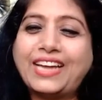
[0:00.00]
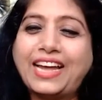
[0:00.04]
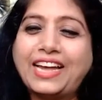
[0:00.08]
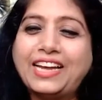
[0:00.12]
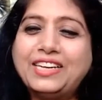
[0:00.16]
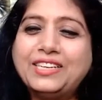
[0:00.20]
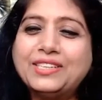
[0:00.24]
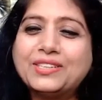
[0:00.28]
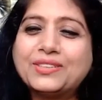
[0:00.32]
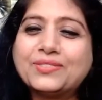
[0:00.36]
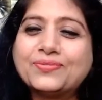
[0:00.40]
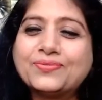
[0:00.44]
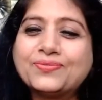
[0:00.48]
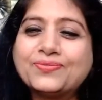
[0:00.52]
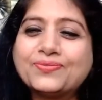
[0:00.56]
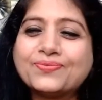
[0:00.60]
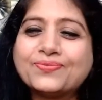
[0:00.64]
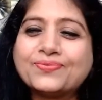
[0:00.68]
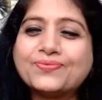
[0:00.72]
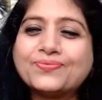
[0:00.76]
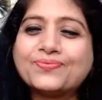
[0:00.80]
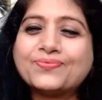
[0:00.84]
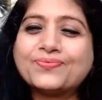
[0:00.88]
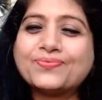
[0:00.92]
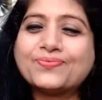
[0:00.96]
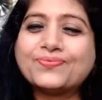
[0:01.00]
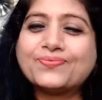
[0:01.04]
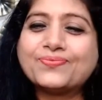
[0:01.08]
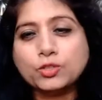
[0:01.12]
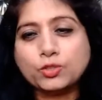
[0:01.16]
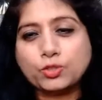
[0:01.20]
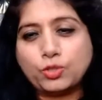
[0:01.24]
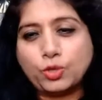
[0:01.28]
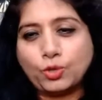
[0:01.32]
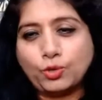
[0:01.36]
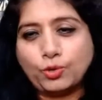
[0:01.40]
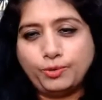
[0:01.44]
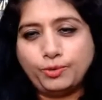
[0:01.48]
Right?
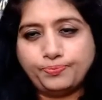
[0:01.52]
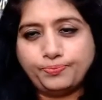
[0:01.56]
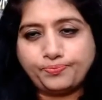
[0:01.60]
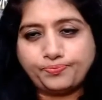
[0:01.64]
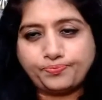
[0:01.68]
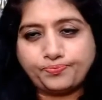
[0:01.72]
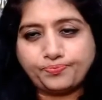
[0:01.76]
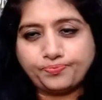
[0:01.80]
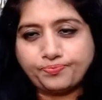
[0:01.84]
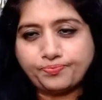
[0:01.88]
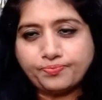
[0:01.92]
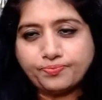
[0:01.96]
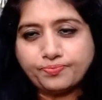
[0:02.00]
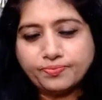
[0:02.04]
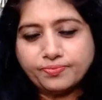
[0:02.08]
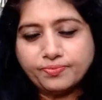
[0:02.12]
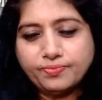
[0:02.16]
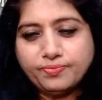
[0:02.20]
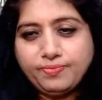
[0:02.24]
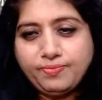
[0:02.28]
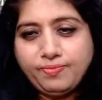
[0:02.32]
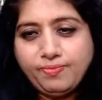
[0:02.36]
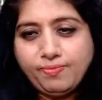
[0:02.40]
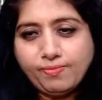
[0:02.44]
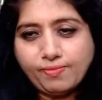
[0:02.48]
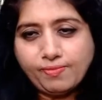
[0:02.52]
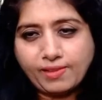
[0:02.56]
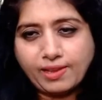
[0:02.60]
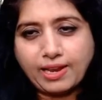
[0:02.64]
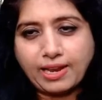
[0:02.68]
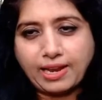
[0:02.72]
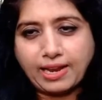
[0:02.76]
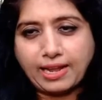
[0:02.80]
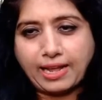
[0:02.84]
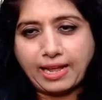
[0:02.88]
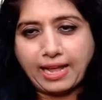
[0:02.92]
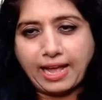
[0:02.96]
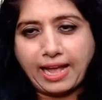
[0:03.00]
So,
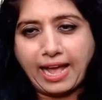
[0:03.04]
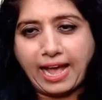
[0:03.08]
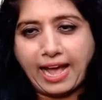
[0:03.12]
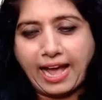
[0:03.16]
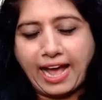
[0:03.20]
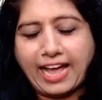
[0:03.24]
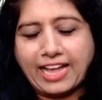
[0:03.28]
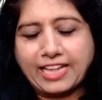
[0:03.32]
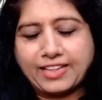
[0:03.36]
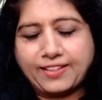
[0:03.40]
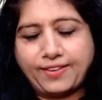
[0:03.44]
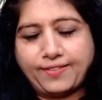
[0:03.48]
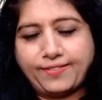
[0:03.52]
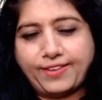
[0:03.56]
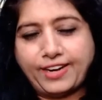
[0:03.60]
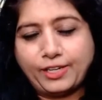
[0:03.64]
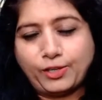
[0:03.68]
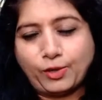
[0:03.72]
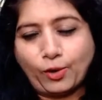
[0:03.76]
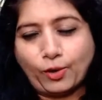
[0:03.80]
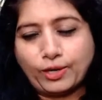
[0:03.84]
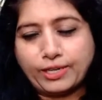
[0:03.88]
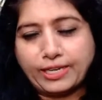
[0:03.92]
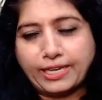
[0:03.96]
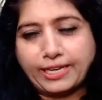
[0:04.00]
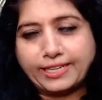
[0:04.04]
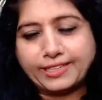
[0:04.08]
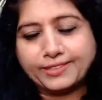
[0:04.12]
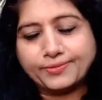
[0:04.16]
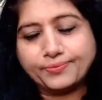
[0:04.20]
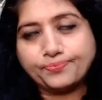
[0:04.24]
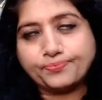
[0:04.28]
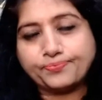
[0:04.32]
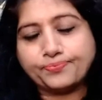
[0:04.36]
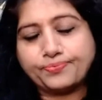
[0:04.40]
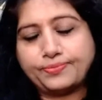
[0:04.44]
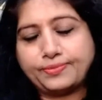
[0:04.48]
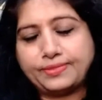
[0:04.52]
as we were
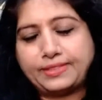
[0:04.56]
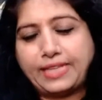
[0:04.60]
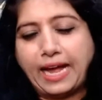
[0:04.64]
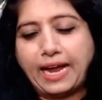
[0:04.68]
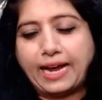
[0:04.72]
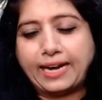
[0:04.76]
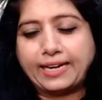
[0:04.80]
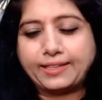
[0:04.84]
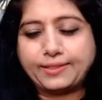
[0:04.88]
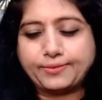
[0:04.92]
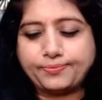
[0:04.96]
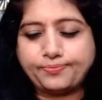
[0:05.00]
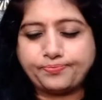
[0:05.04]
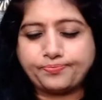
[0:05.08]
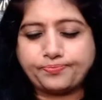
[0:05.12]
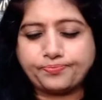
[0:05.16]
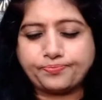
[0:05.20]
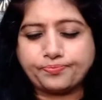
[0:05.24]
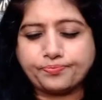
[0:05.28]
talking, that